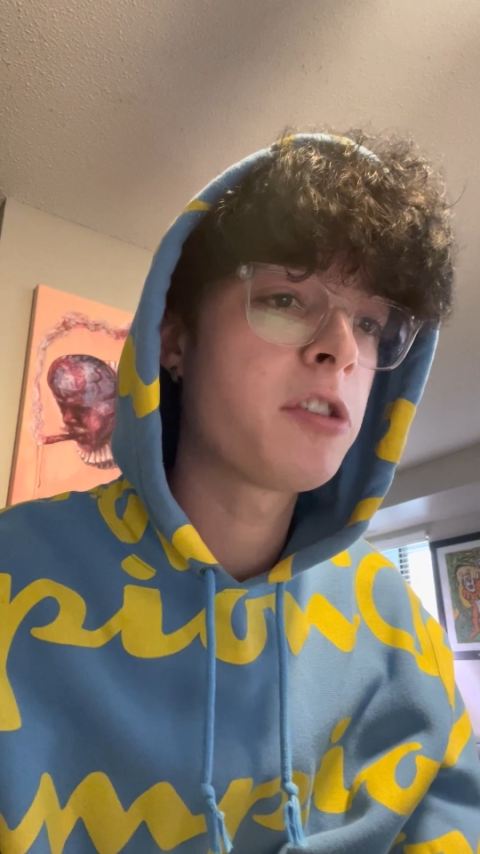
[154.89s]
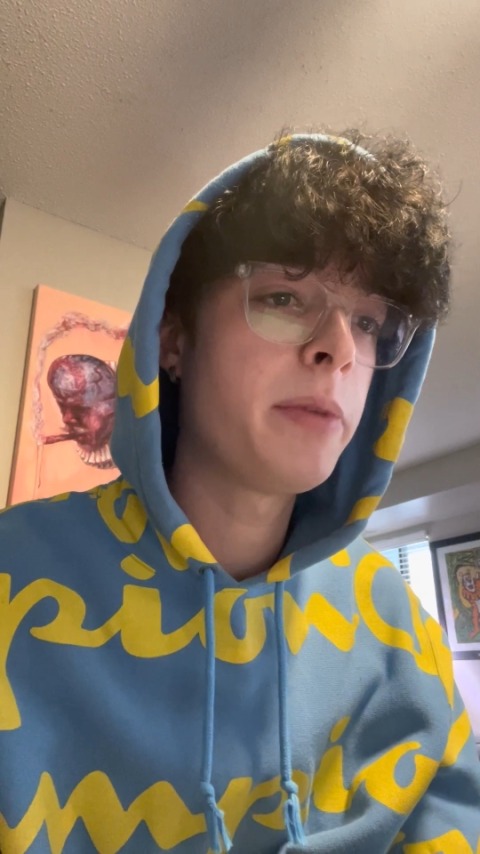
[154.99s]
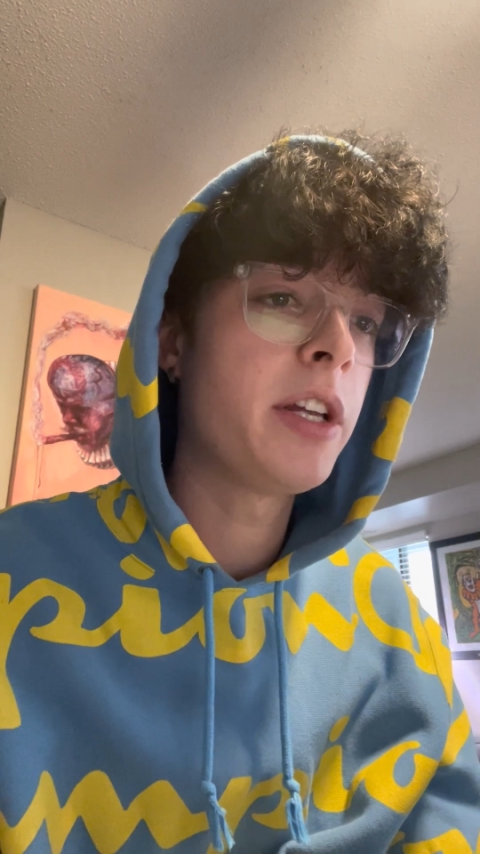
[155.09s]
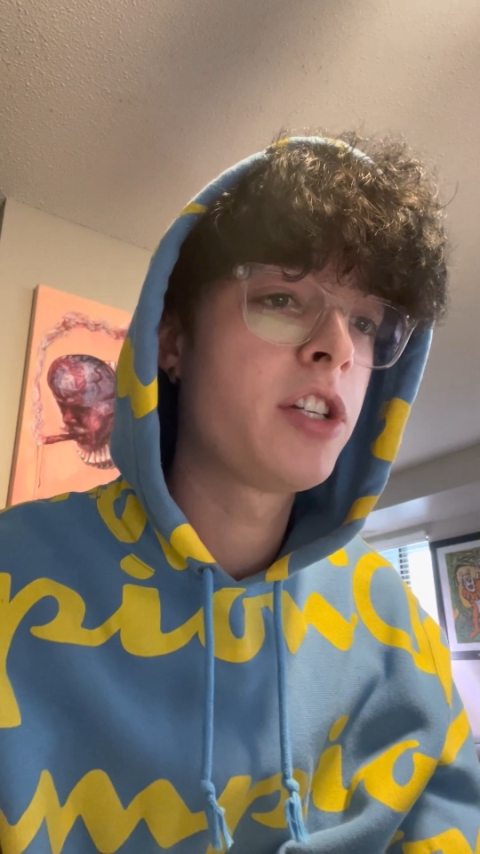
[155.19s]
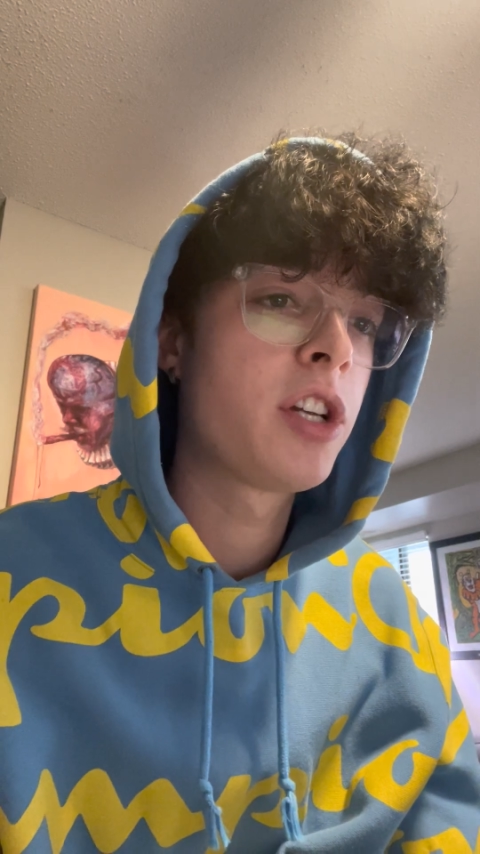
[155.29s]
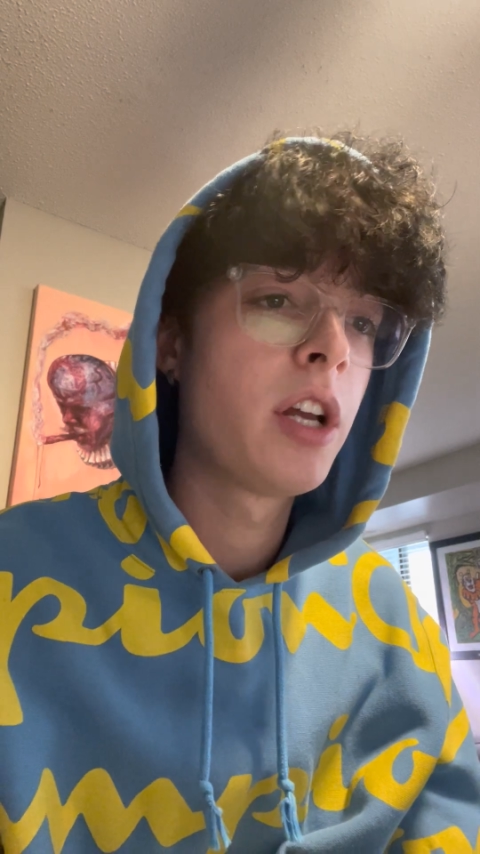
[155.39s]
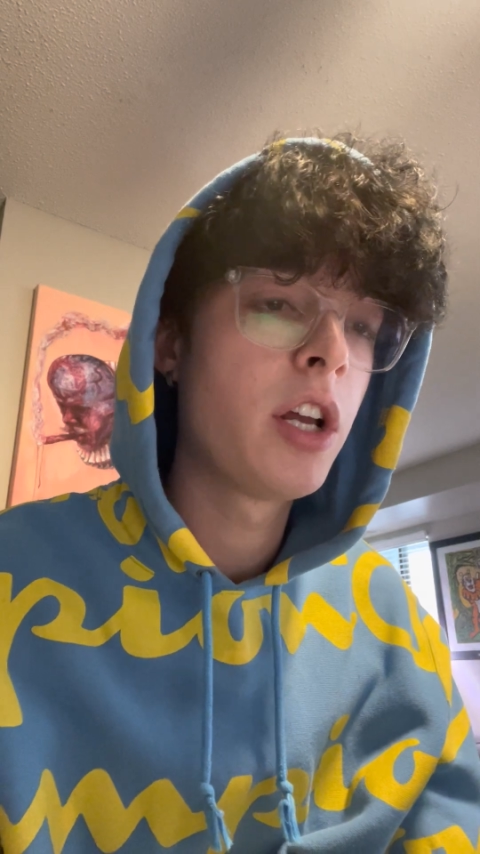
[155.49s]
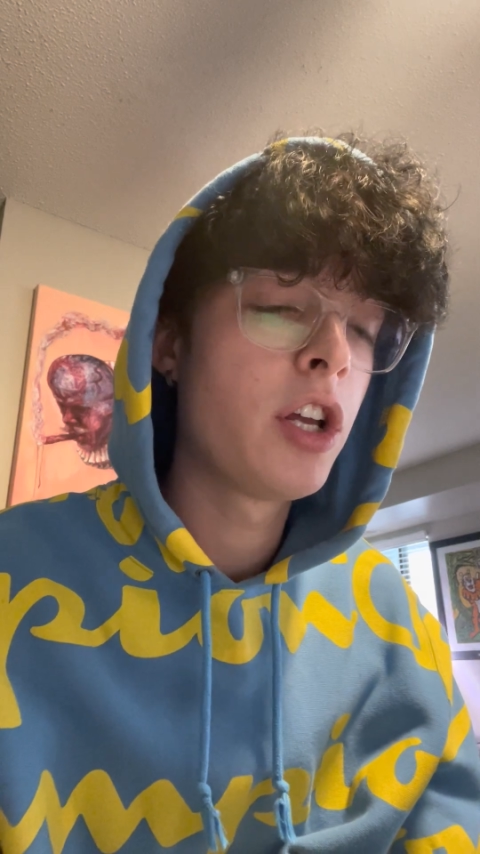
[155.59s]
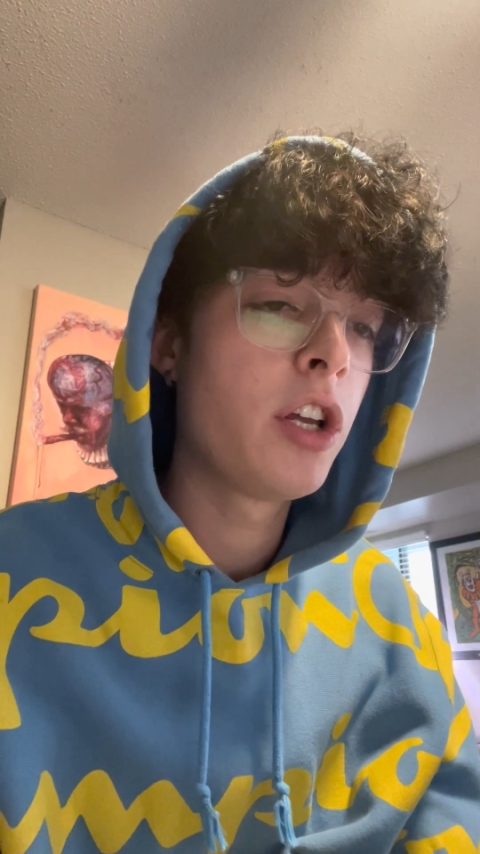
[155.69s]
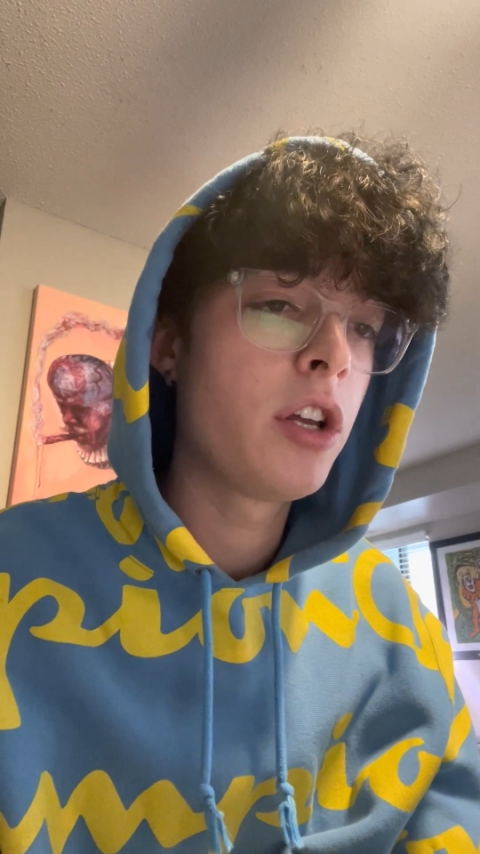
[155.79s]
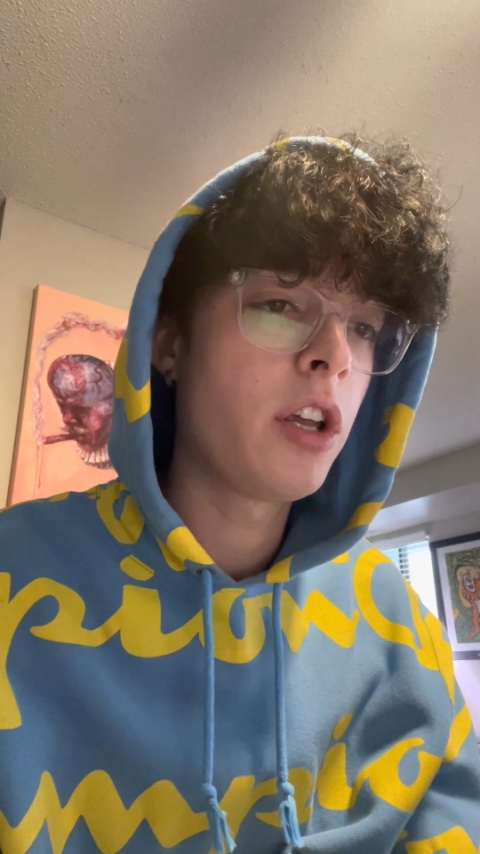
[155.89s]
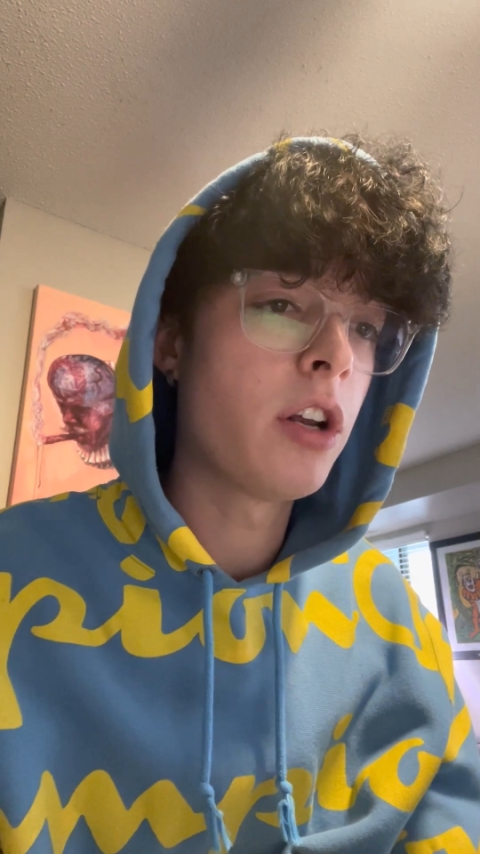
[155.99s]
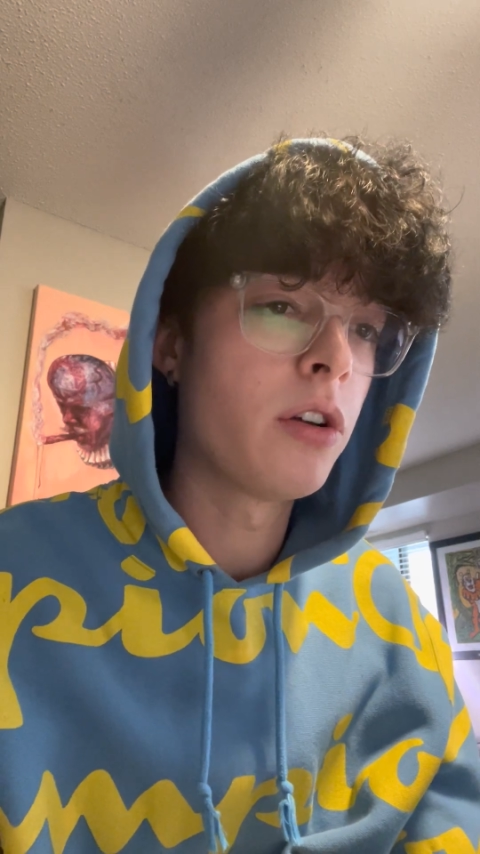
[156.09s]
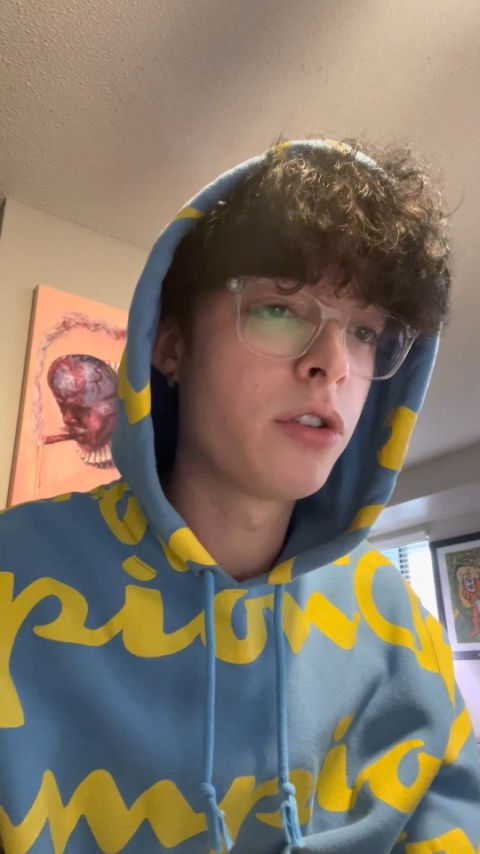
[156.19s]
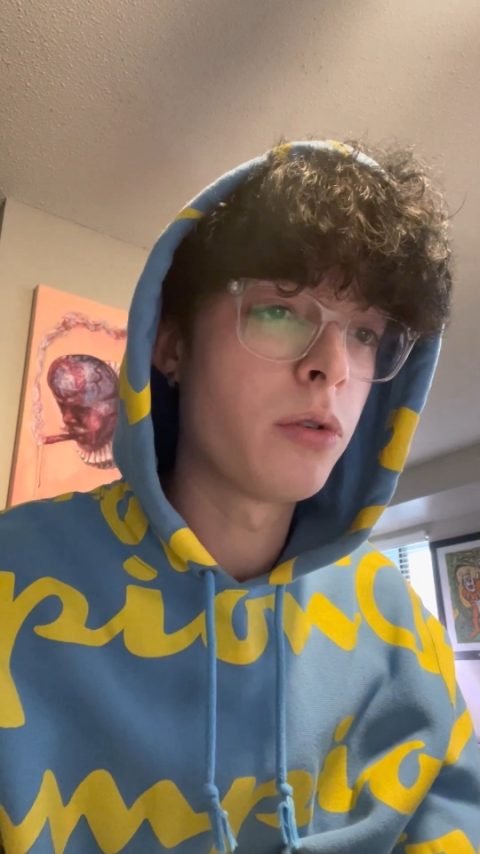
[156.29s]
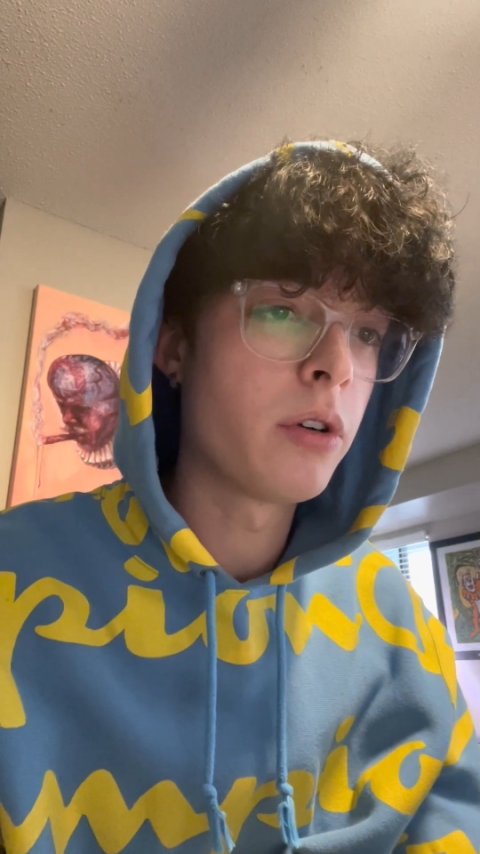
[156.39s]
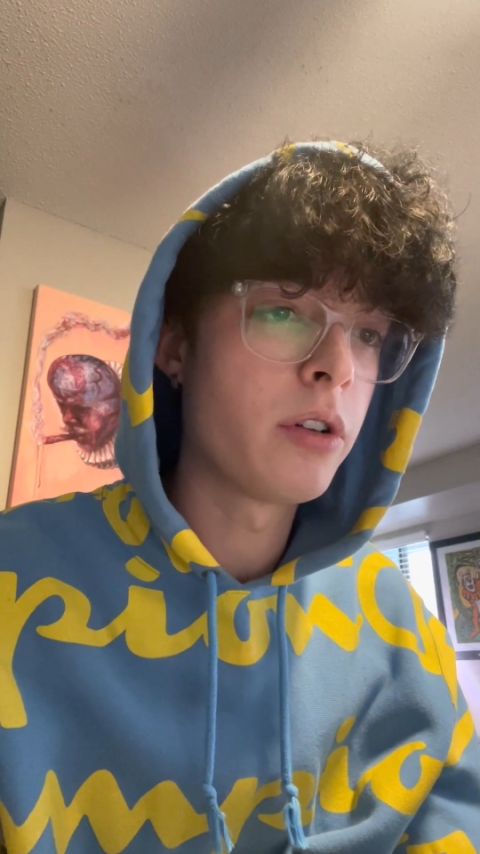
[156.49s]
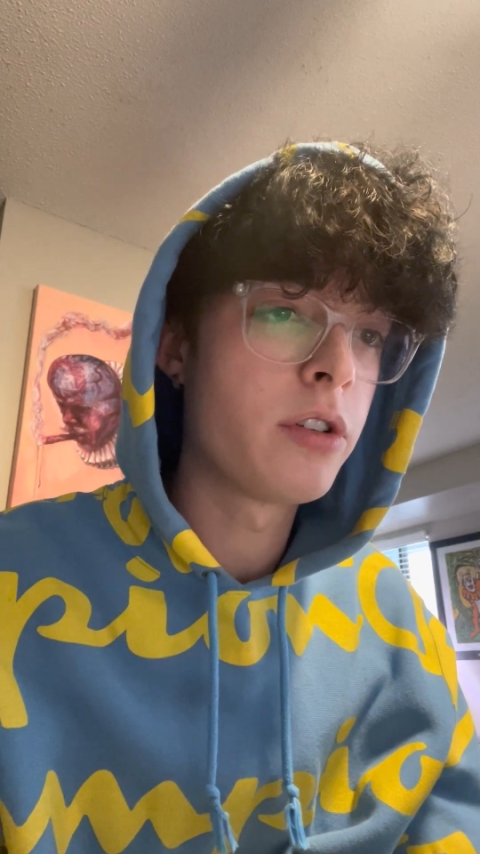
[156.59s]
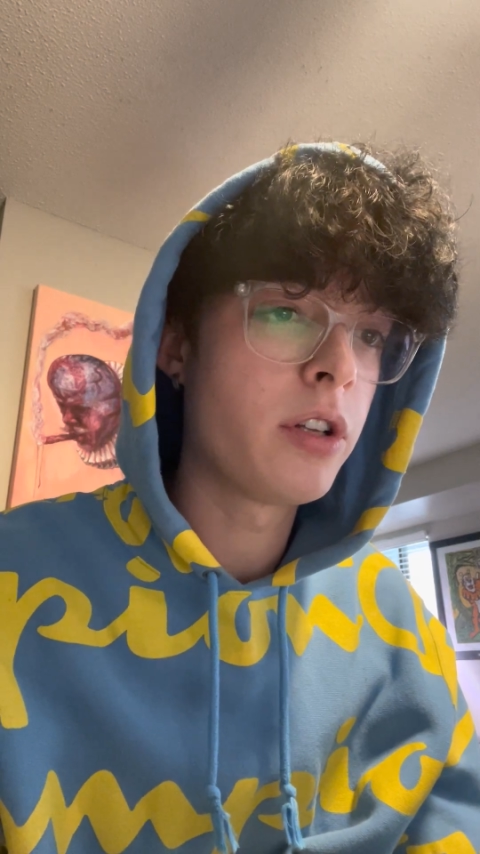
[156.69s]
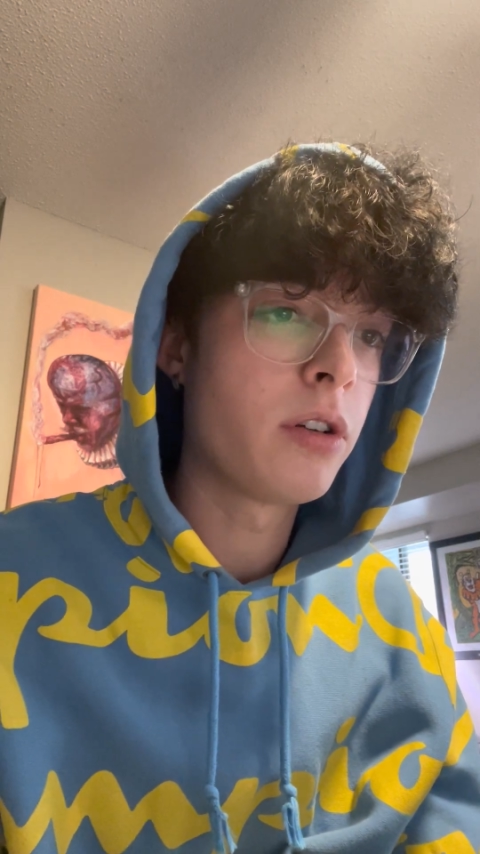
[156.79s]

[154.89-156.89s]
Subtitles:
speech, towards,